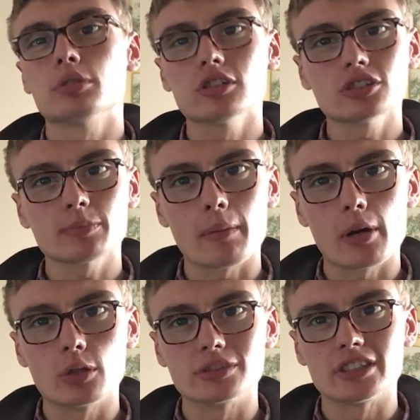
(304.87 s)
plus my
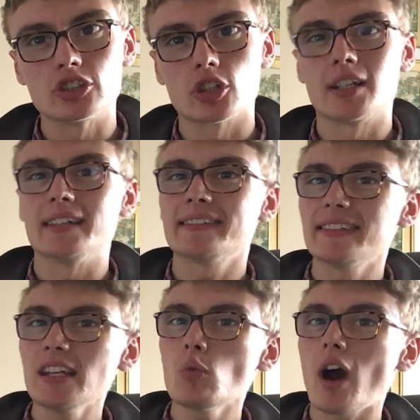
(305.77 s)
postage on it,
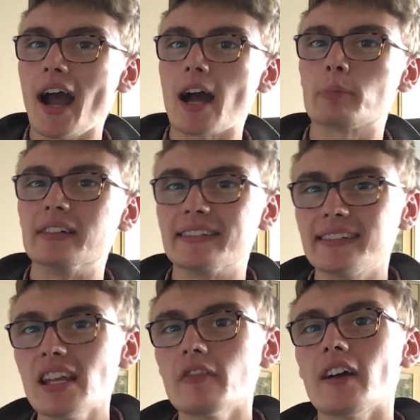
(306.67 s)
see what happens,
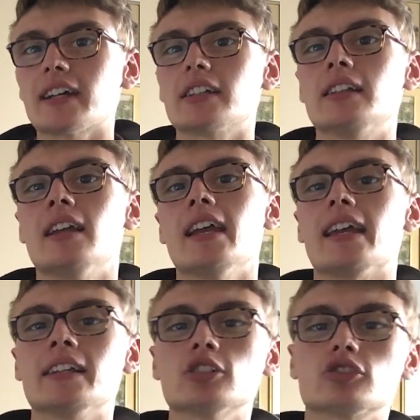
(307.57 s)
see if I can
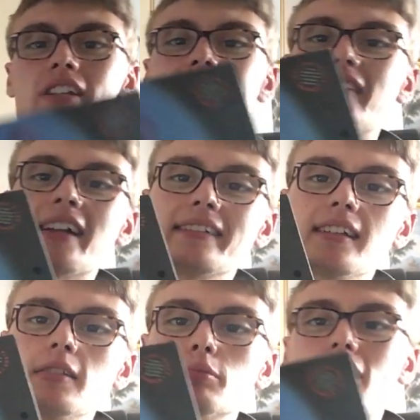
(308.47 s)
increase that
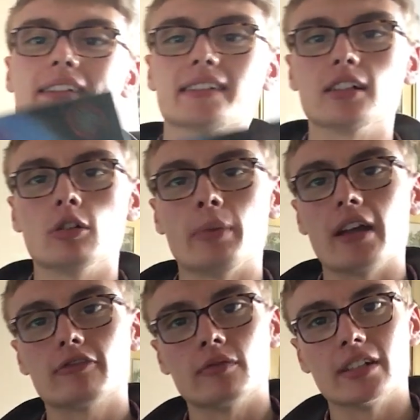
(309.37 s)
selling price a little
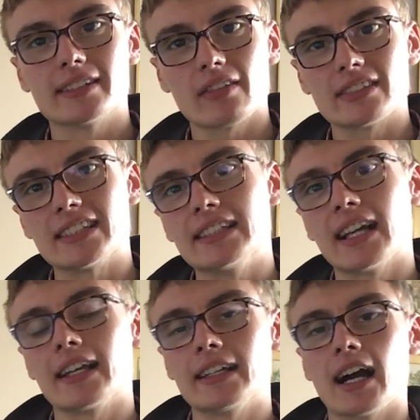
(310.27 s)
bit from the
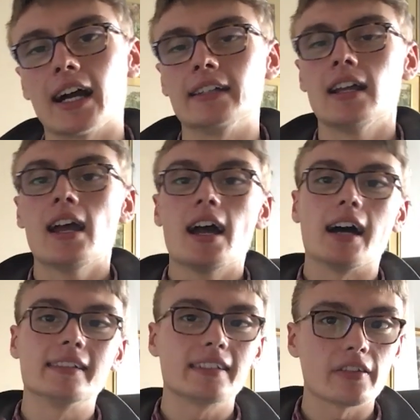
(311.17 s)
£17.99
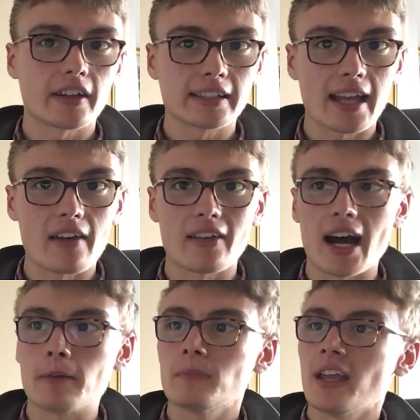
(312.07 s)
and see if I can get
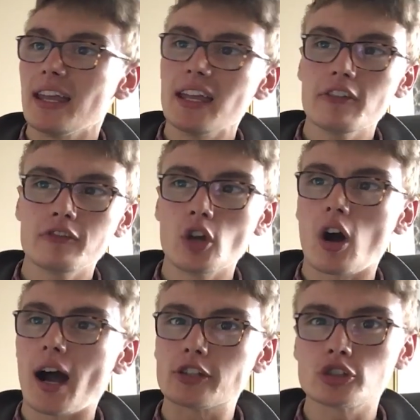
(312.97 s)
that. If
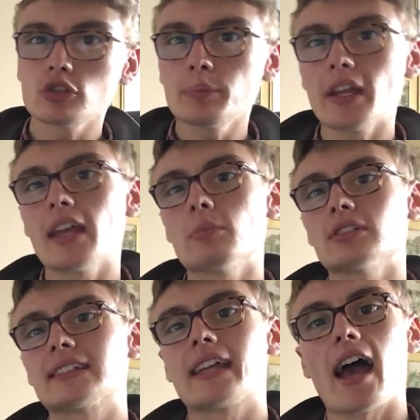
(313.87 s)
not, I should be able
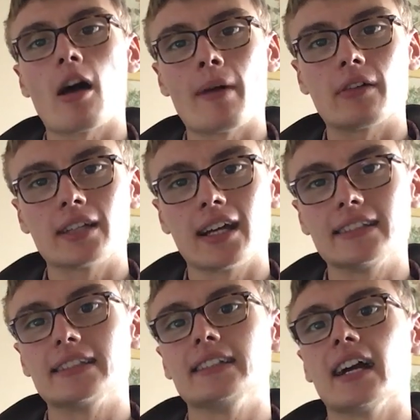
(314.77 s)
to get about
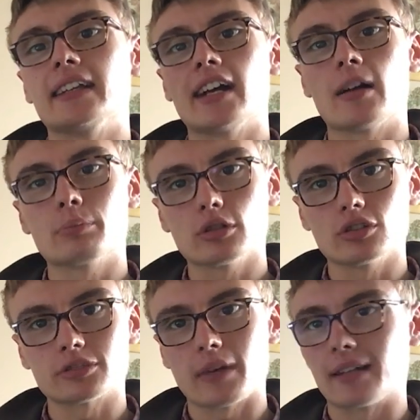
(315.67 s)
£19.99
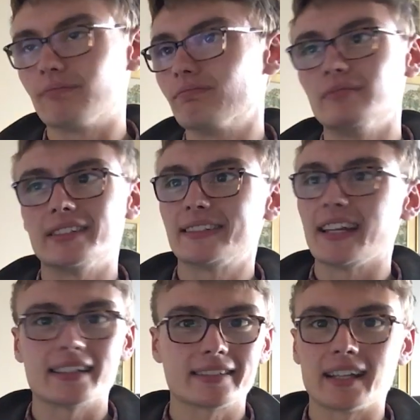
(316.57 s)
plus my
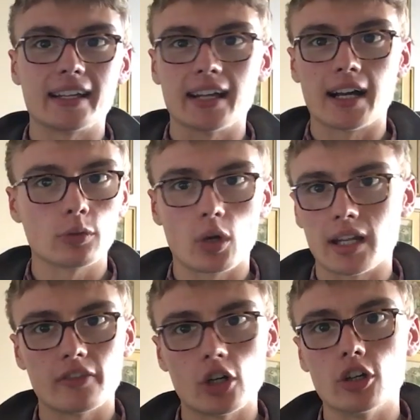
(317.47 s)
£6.99 or
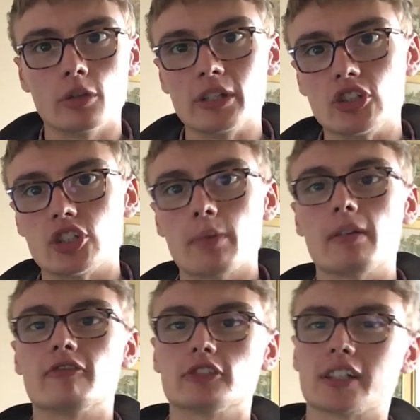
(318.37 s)
whatever Hermes
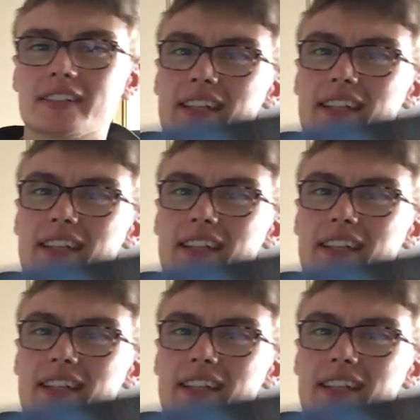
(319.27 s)
shipping for it, because